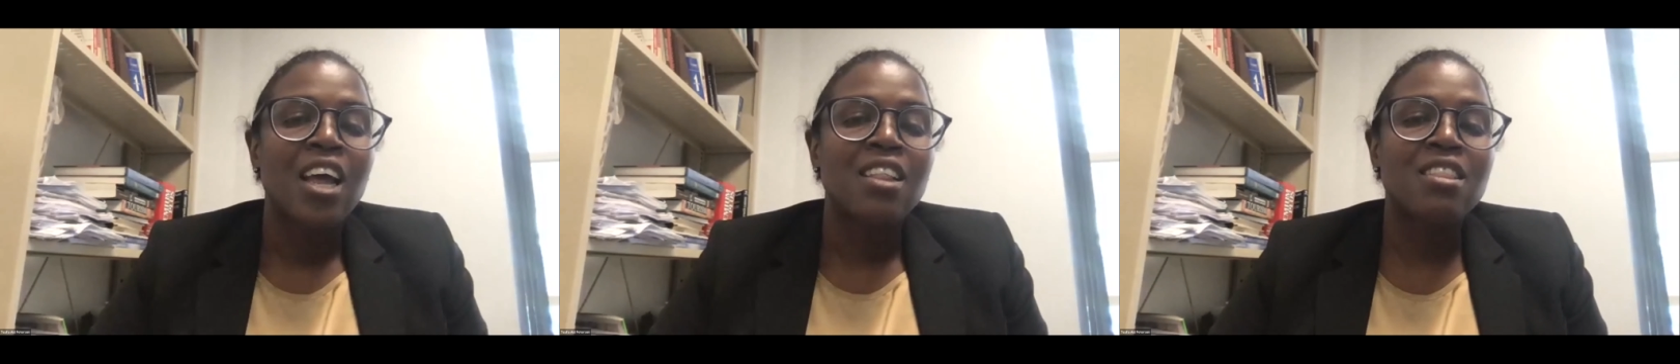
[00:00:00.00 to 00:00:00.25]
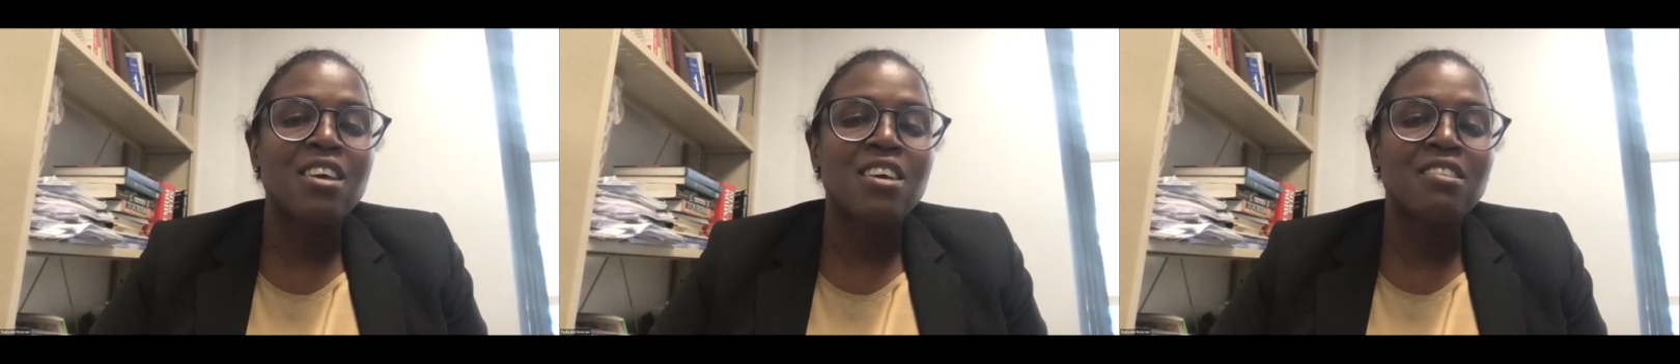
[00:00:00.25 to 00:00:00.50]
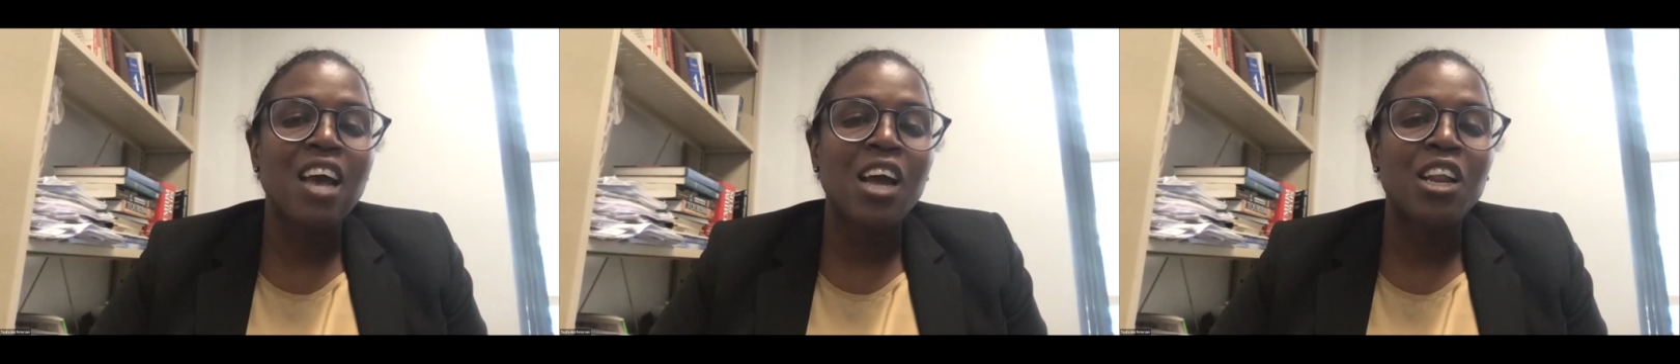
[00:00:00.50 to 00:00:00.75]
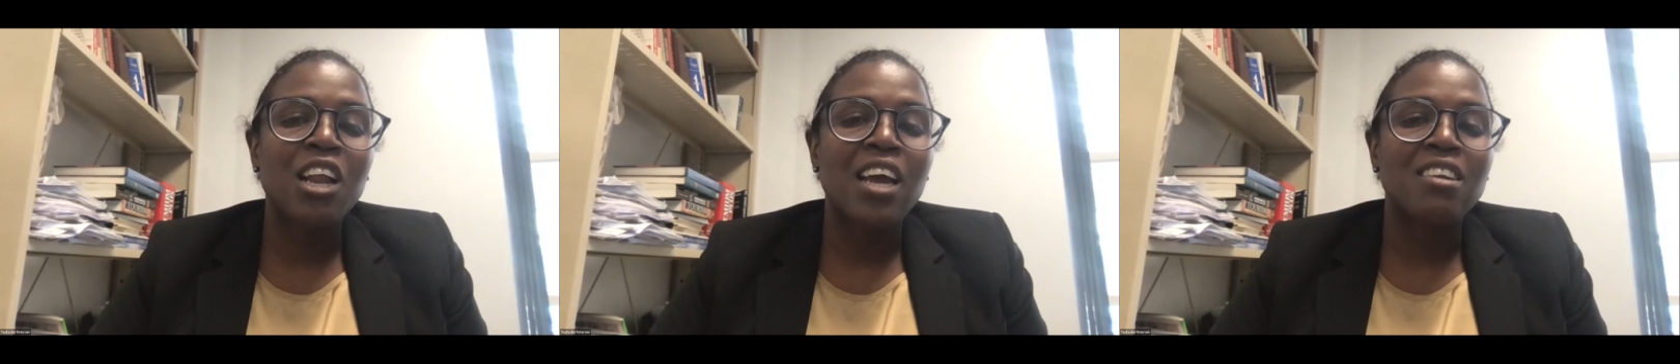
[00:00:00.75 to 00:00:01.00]
this
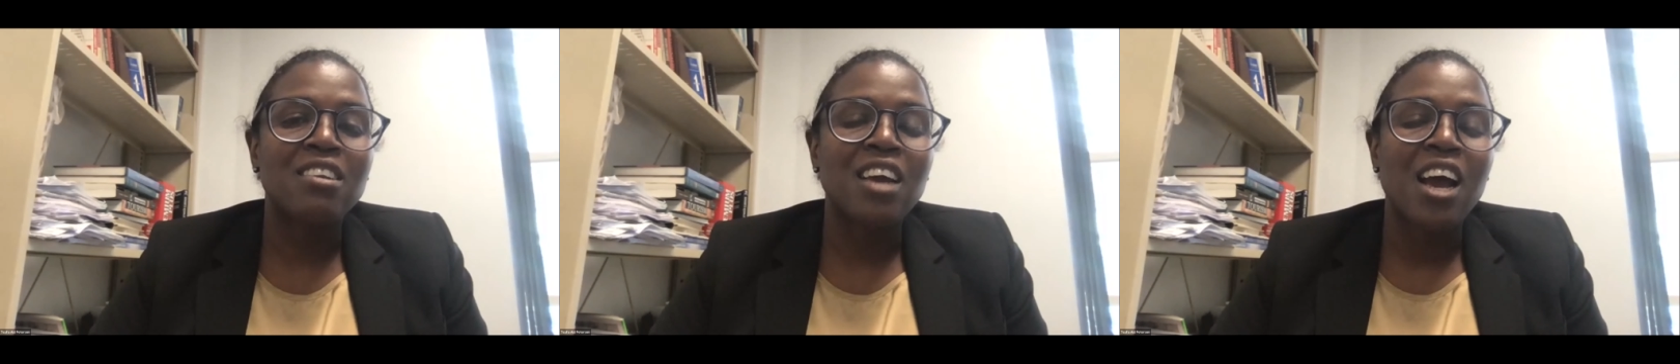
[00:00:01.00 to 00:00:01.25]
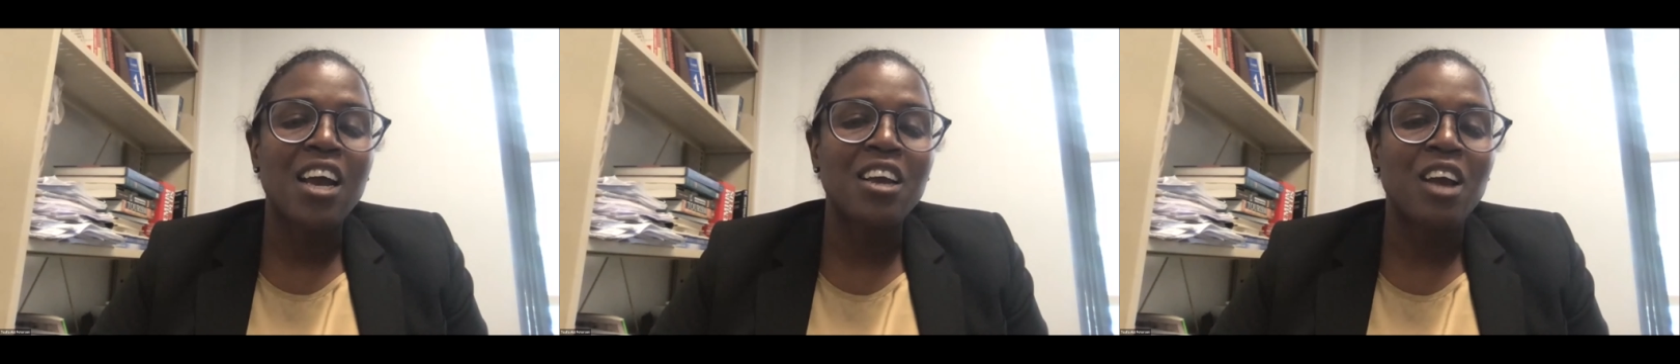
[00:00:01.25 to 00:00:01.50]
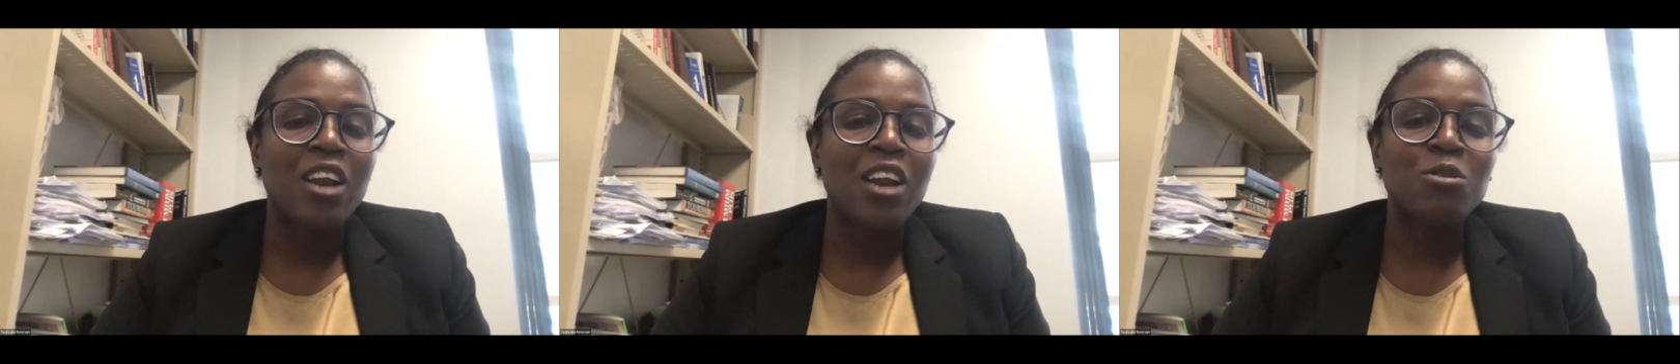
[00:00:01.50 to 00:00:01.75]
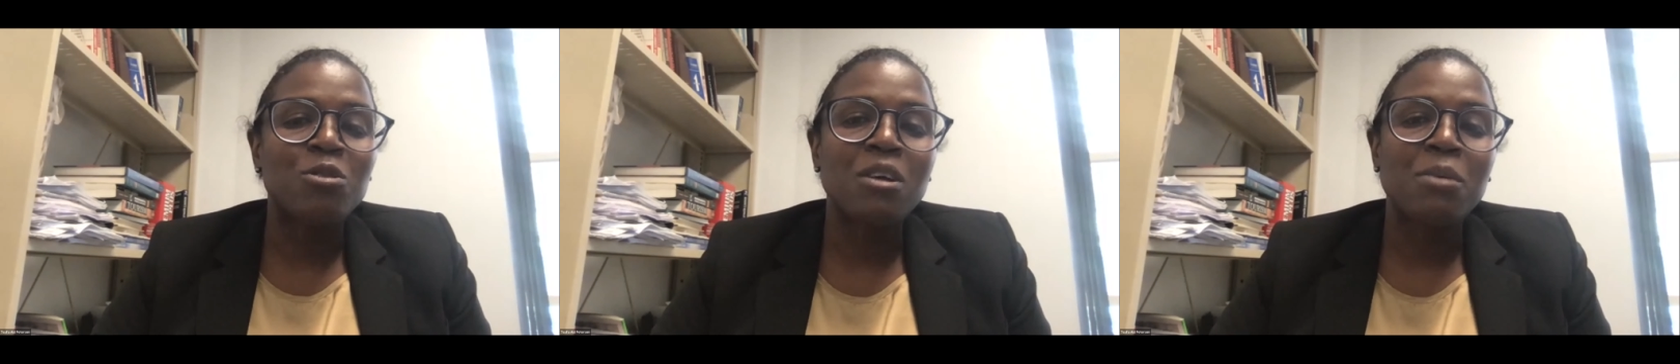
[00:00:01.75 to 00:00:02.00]
and and I, I
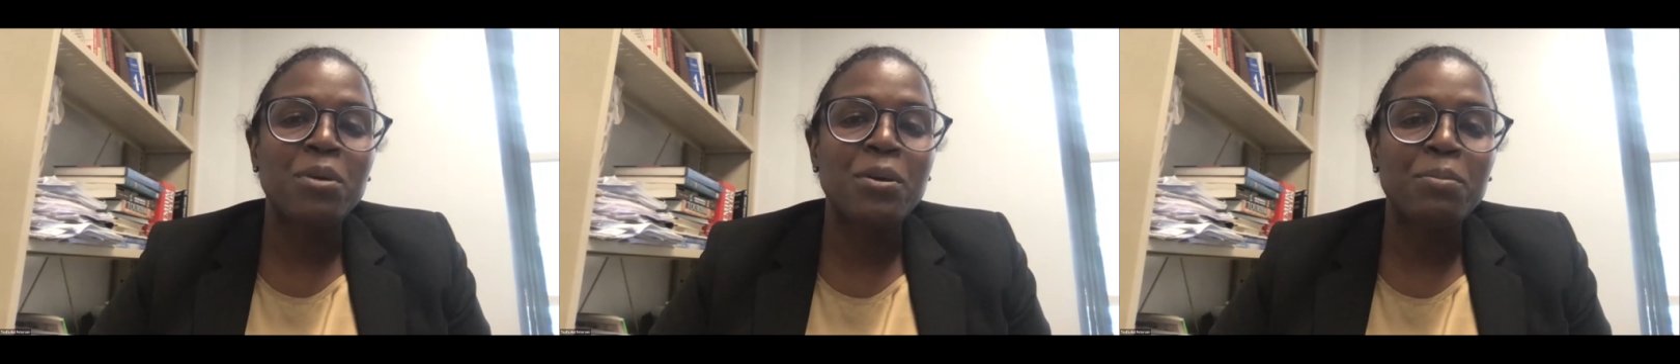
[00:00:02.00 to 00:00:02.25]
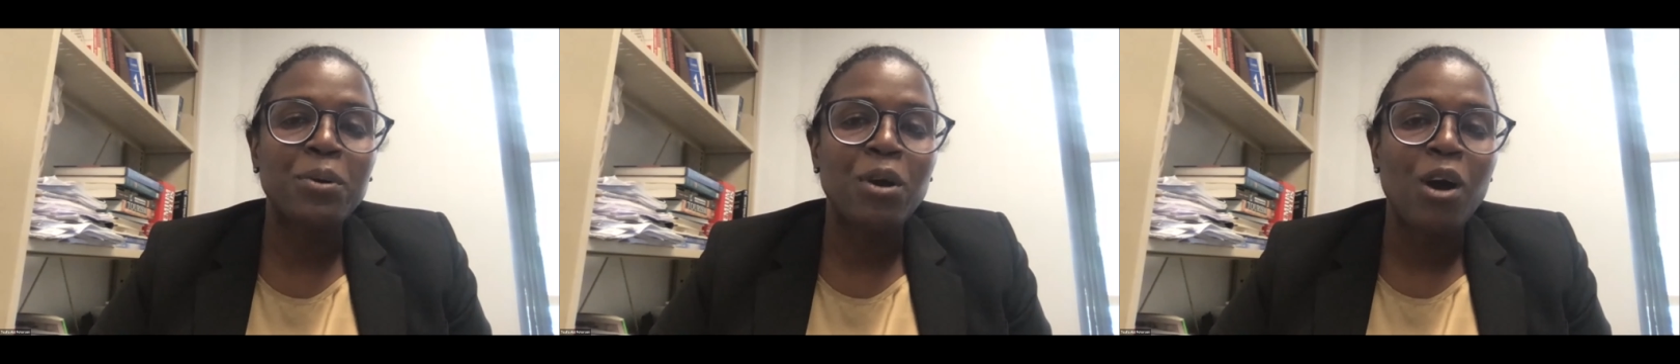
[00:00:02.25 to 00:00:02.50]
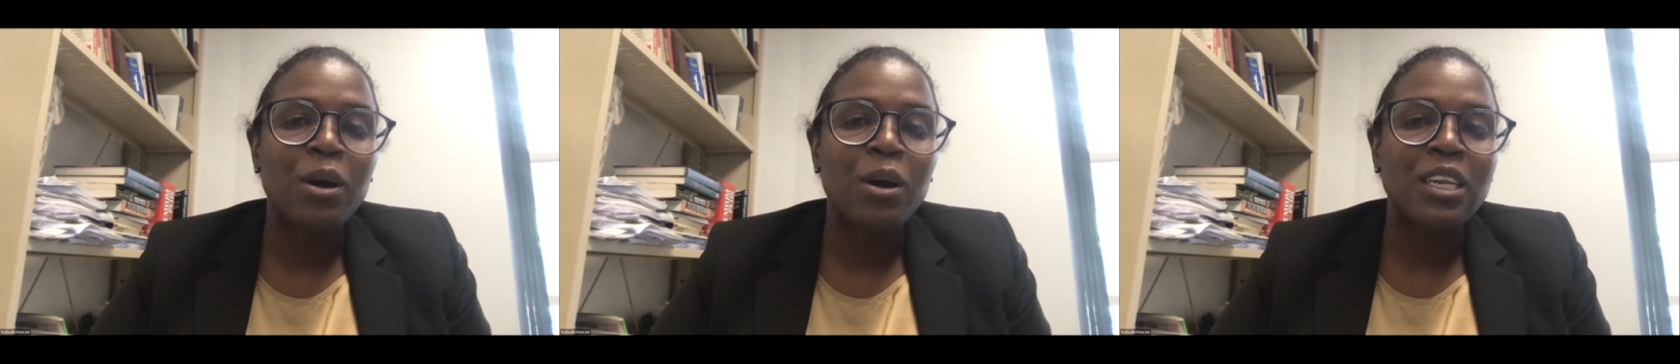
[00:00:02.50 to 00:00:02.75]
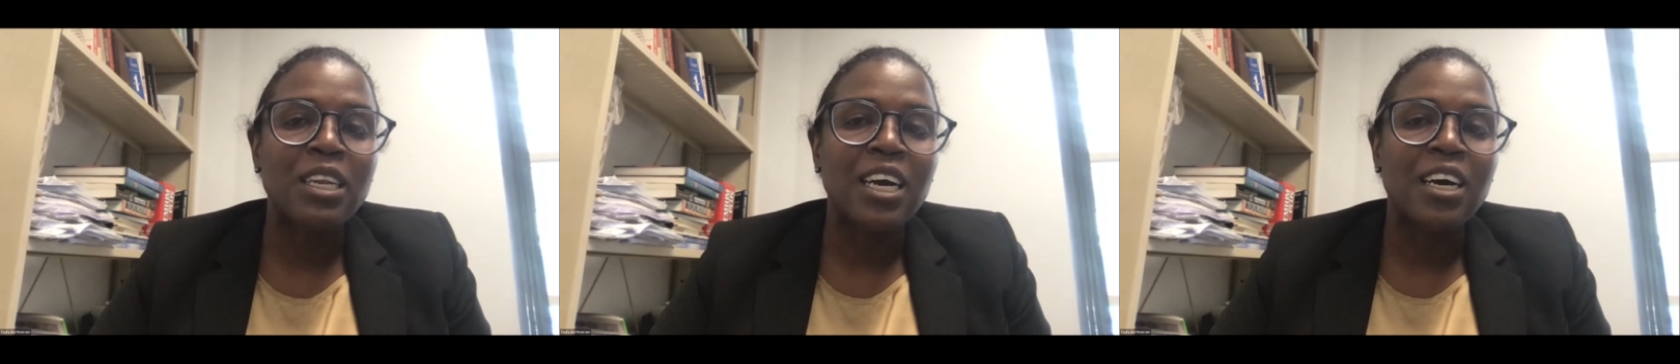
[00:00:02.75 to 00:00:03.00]
know some people
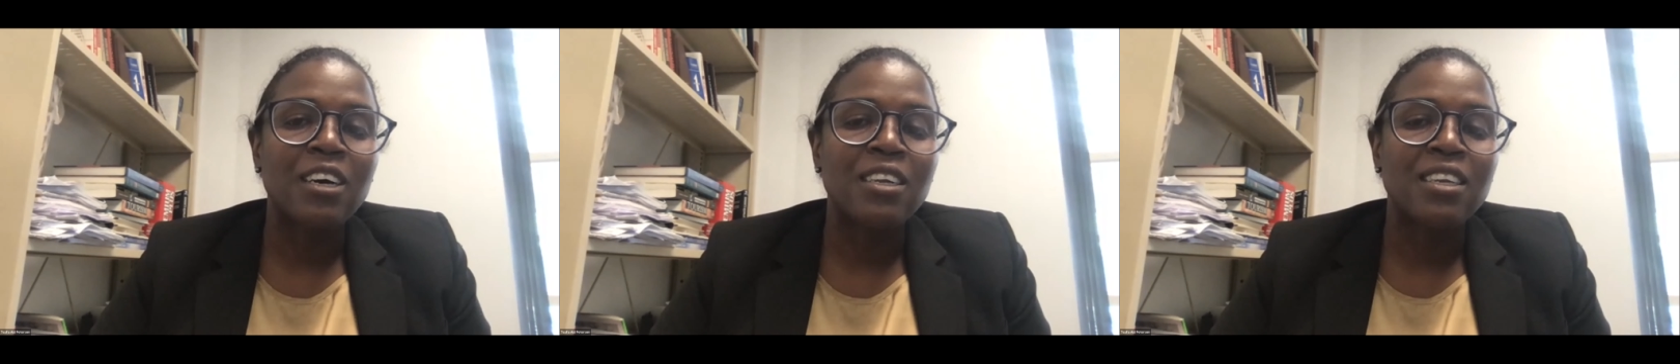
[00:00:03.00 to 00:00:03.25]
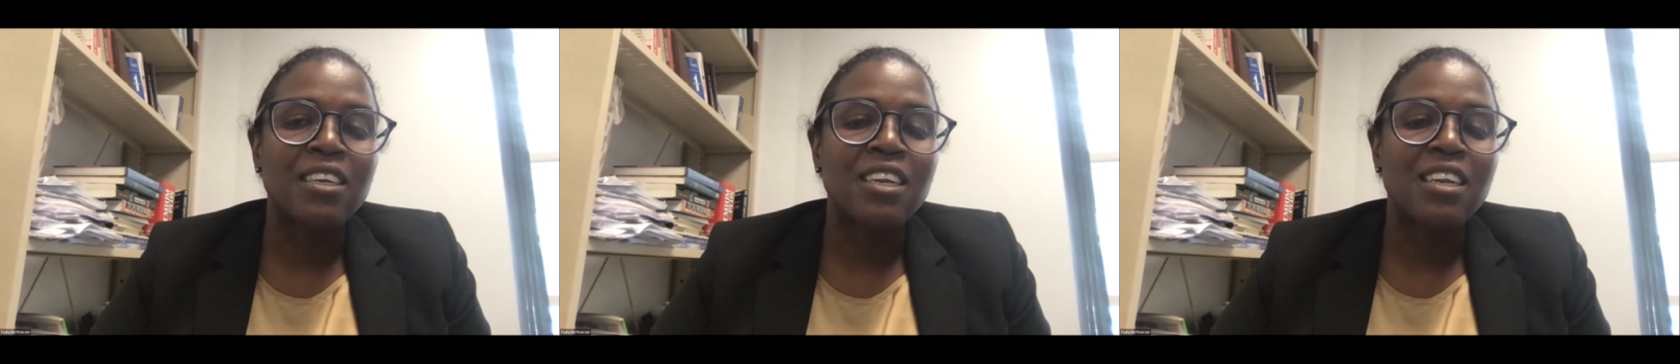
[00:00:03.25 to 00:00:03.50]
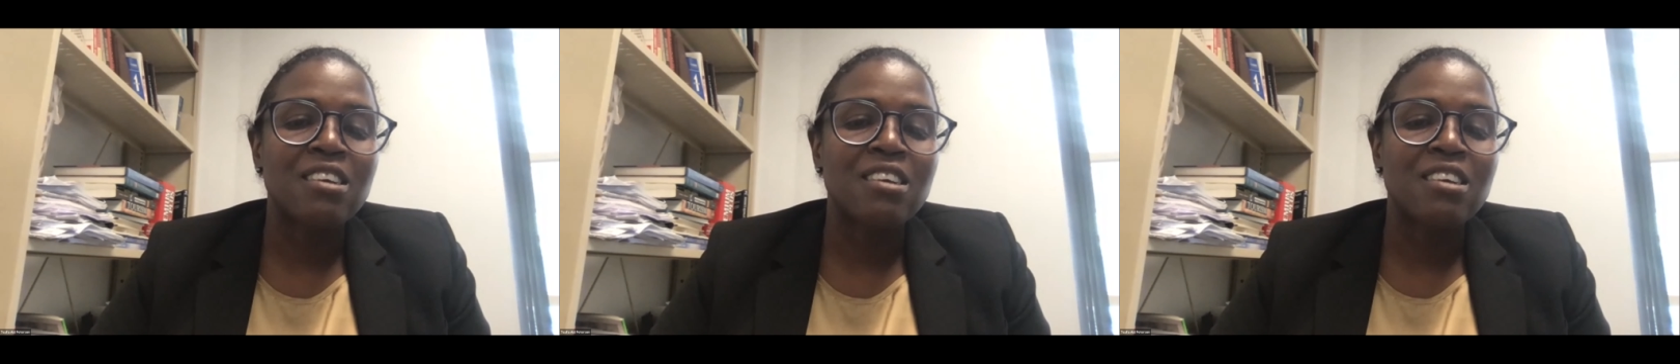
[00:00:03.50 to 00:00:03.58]
on on